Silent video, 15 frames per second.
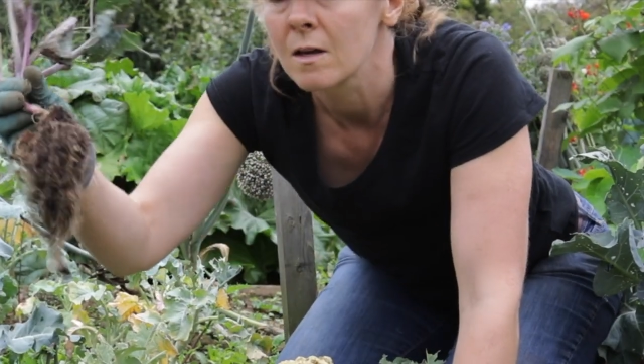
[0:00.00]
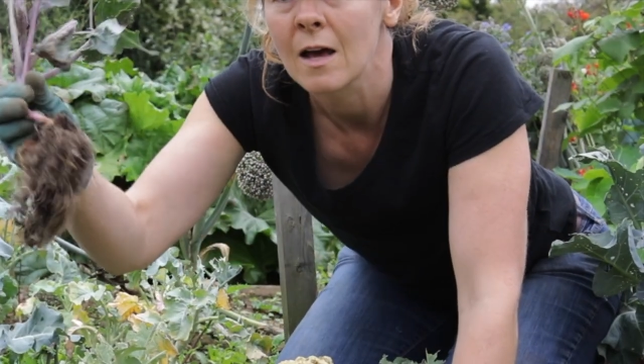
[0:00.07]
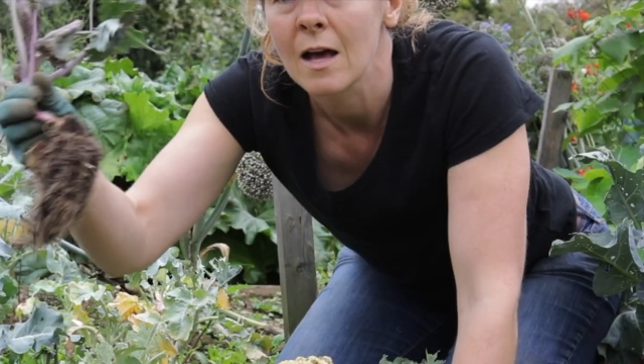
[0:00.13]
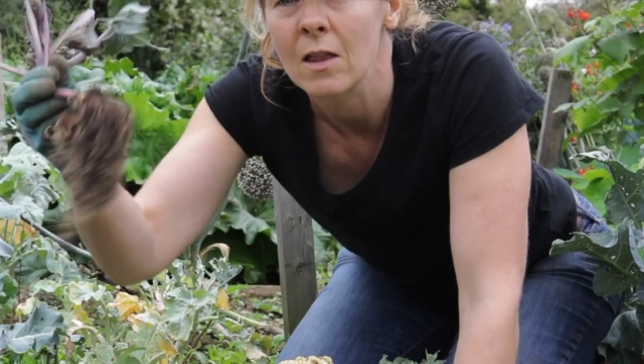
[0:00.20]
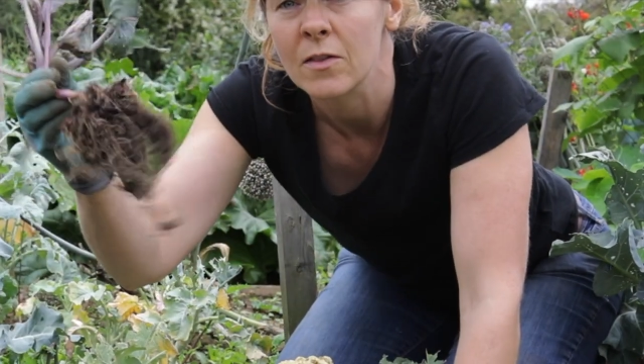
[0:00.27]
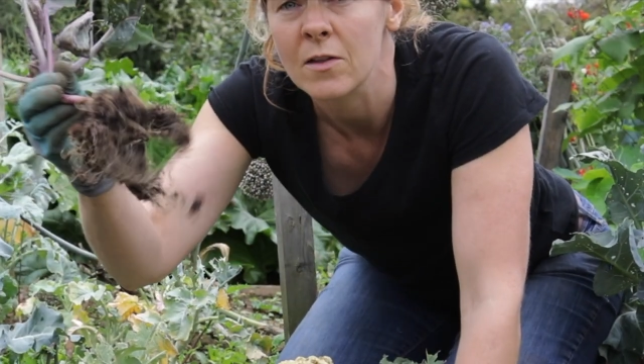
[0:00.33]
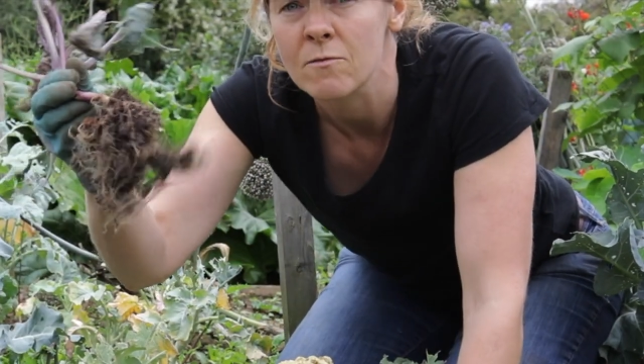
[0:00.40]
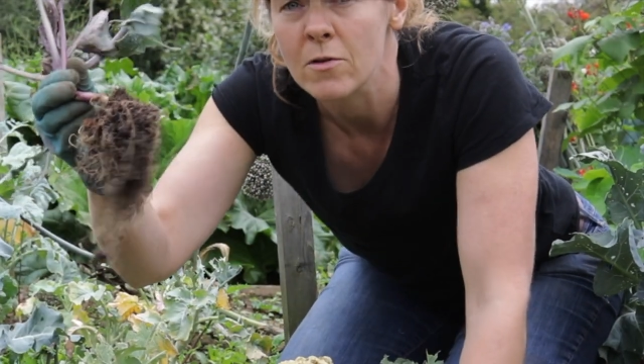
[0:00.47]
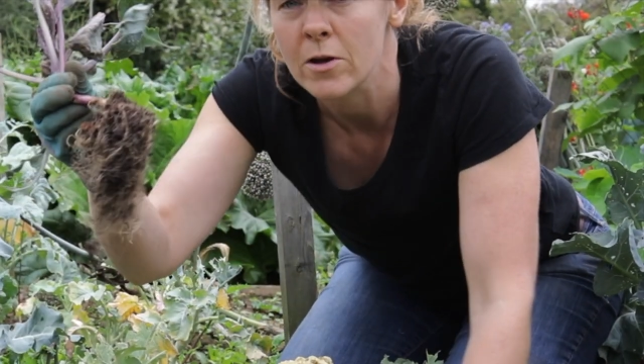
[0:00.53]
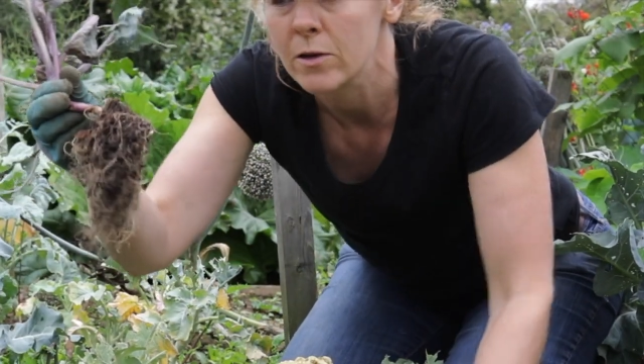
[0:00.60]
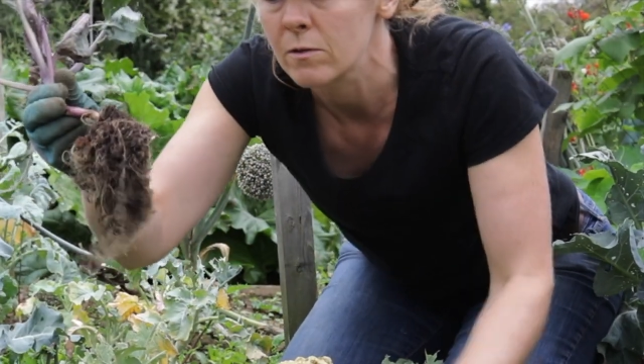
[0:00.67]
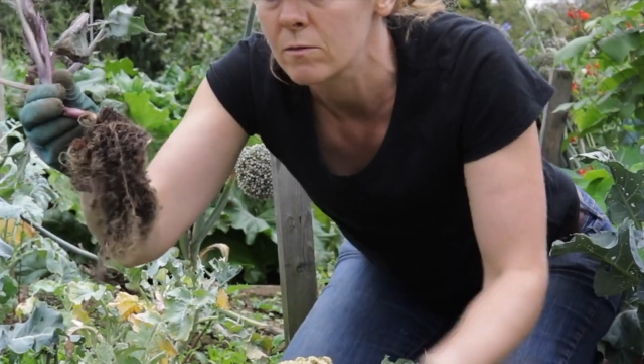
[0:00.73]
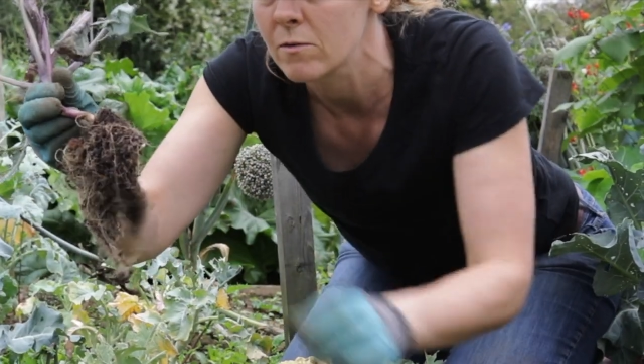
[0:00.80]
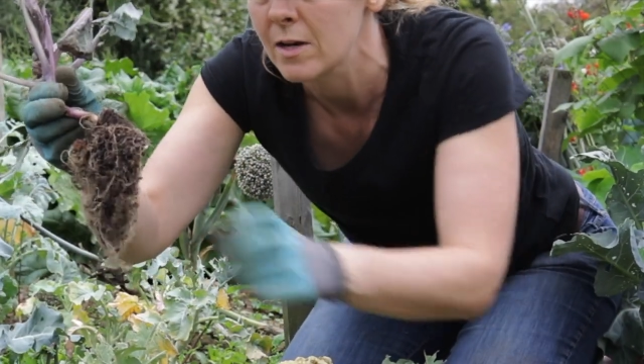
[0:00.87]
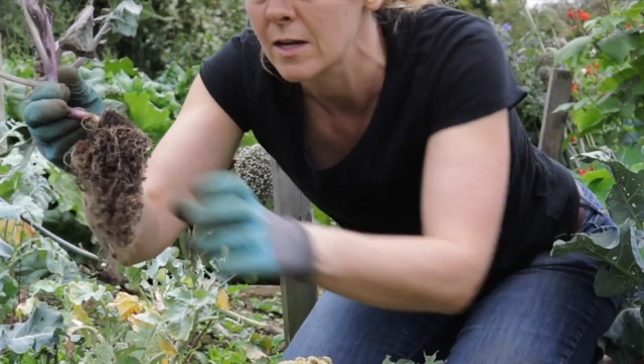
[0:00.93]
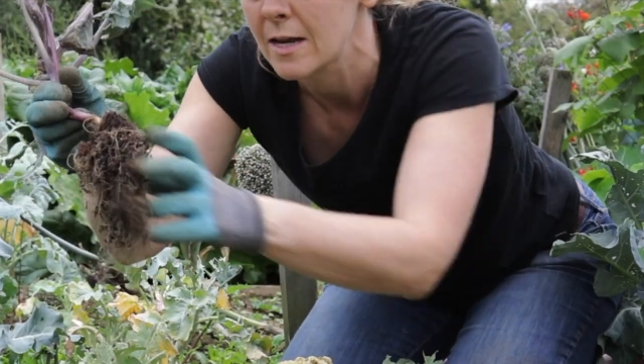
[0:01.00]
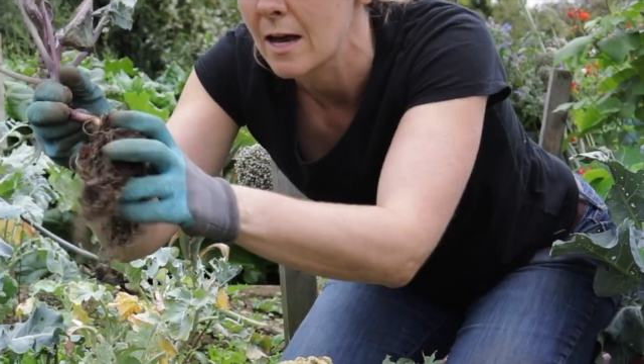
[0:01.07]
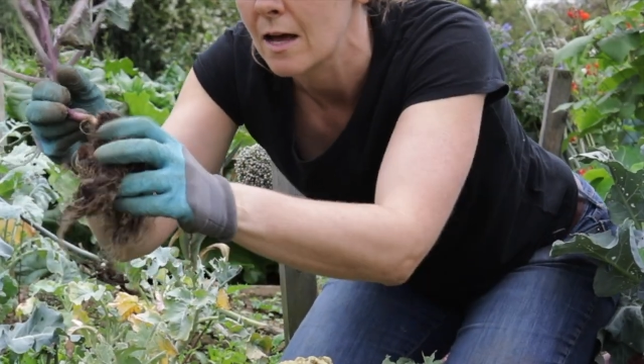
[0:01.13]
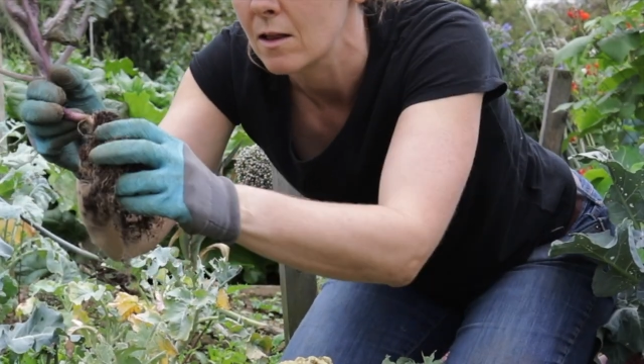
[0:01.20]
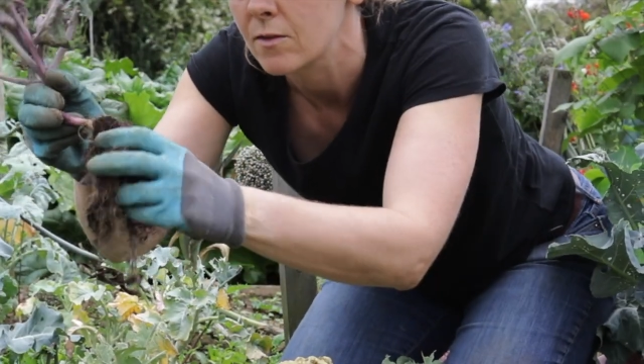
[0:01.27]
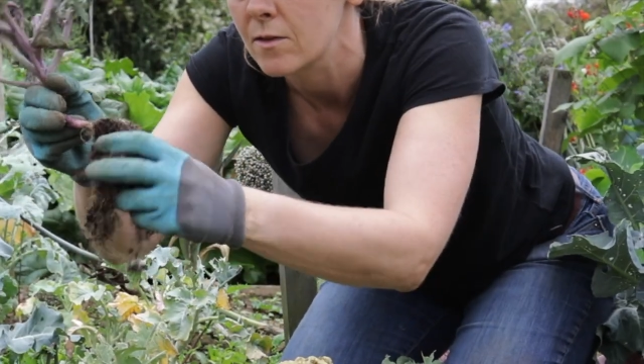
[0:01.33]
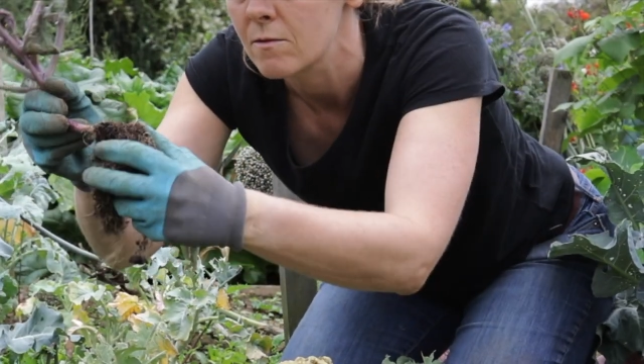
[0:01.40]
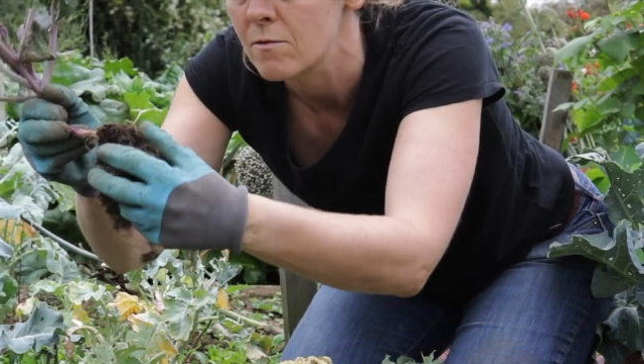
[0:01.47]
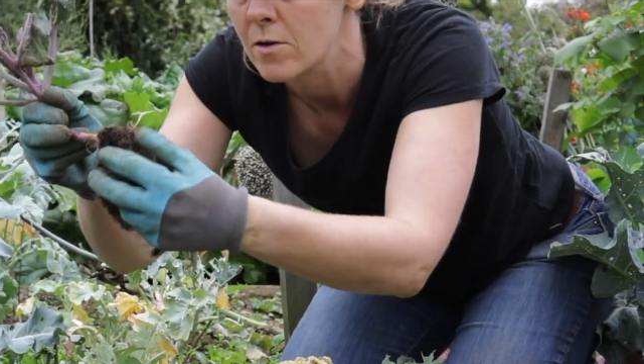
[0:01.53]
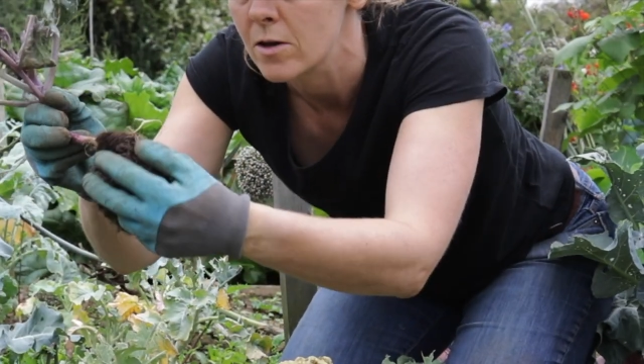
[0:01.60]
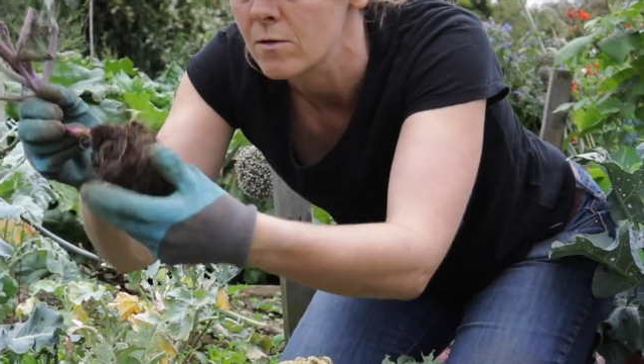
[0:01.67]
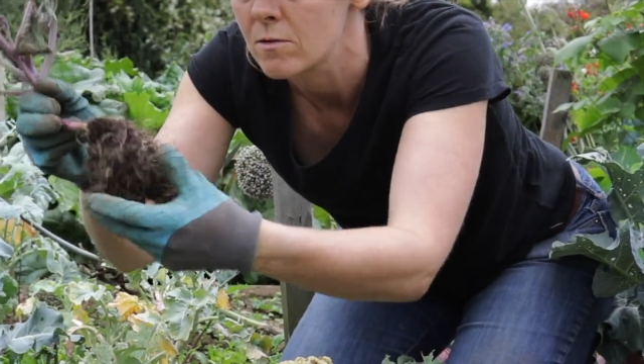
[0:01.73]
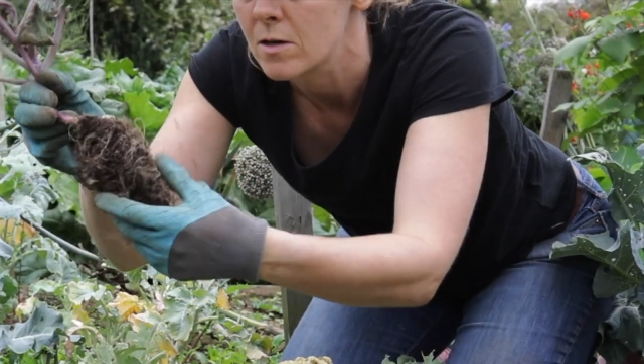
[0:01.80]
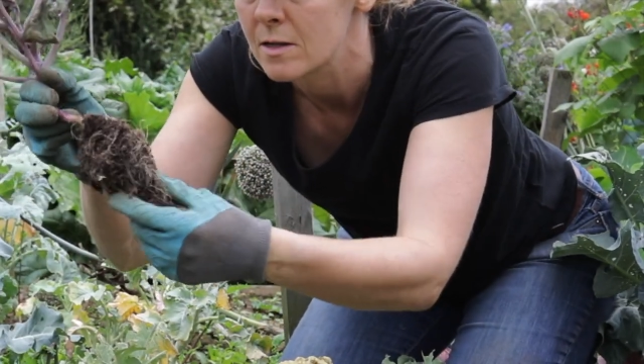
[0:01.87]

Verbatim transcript: healthy root, really healthy root.